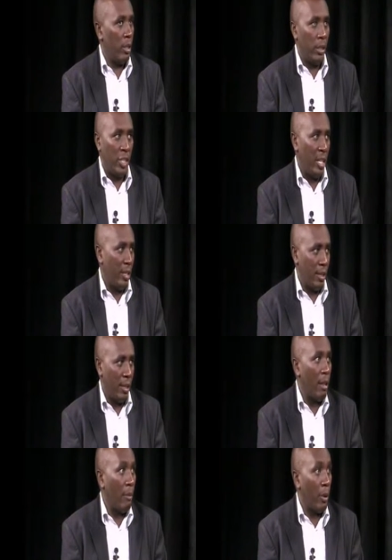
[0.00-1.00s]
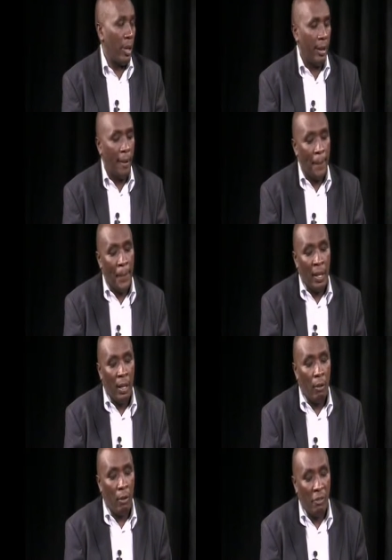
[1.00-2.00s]
changes in the body.
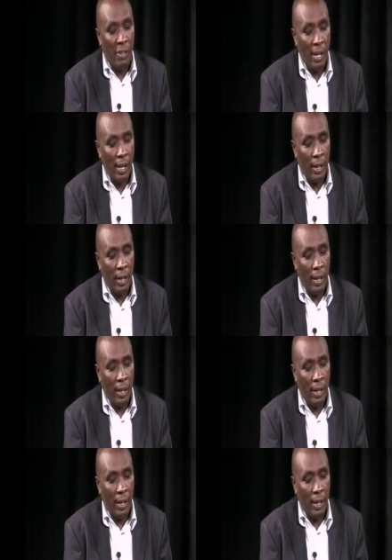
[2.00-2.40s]
We've seen